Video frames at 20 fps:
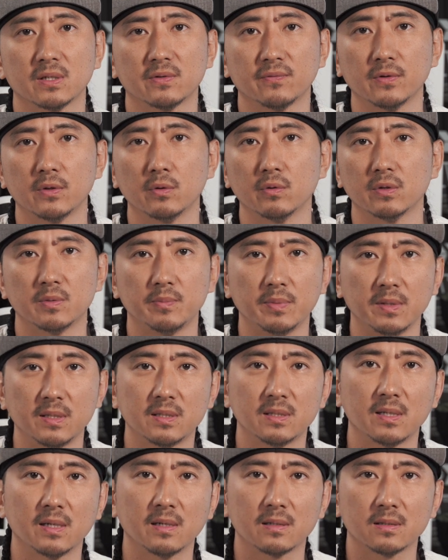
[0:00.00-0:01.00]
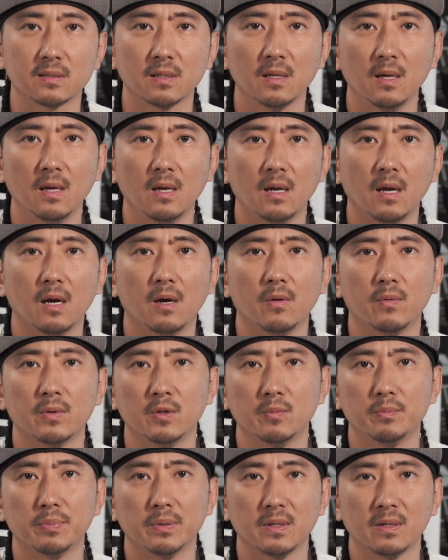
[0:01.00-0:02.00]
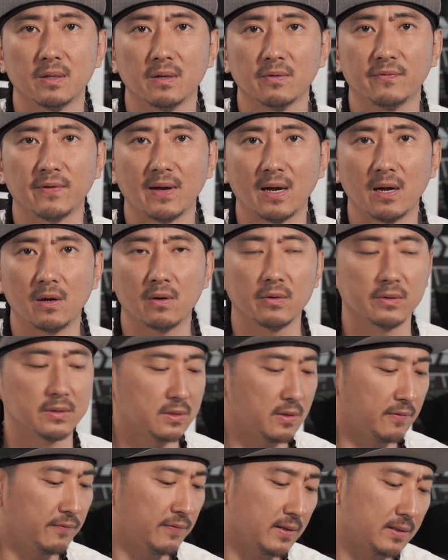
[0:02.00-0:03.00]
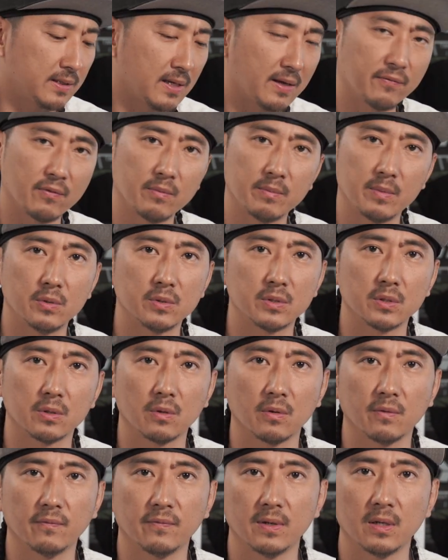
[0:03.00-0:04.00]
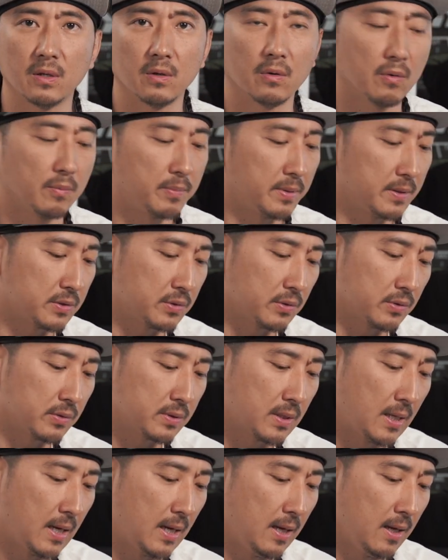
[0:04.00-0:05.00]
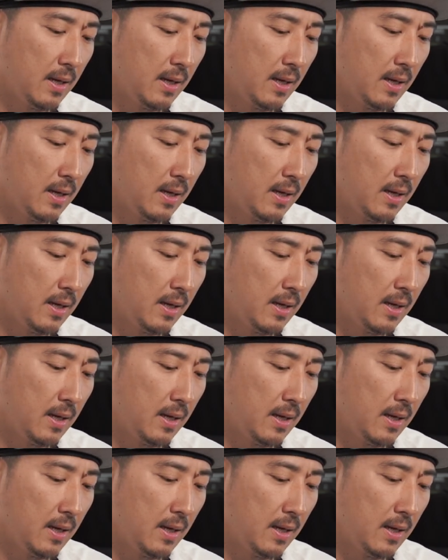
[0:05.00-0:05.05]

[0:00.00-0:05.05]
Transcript: that's for USB sticks when you put in a file and stuff like that for music or video or pictures.